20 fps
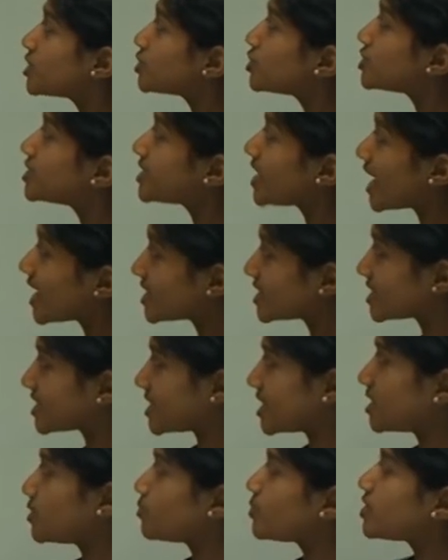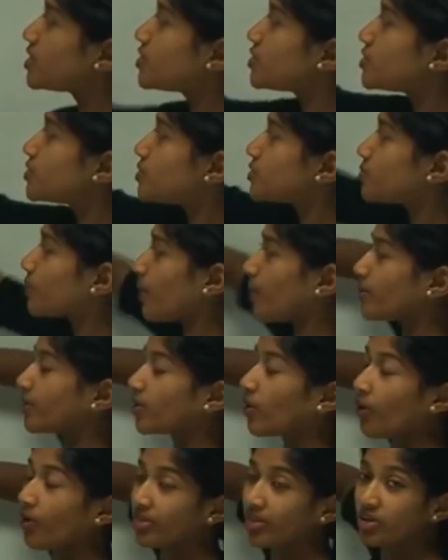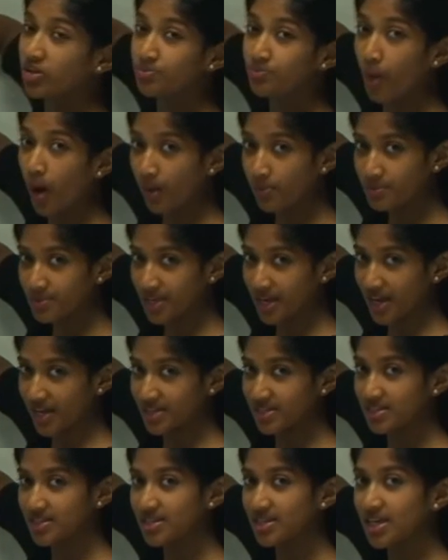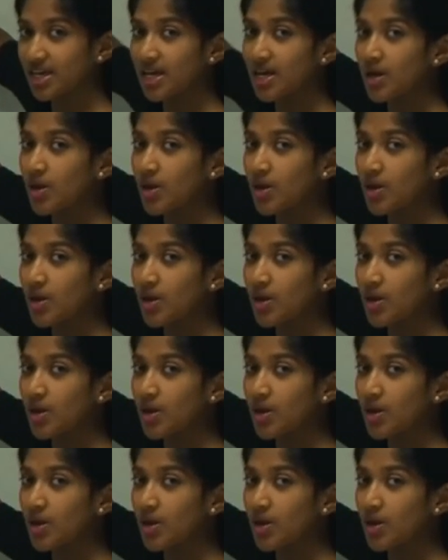To test it, we use what we call the POP test.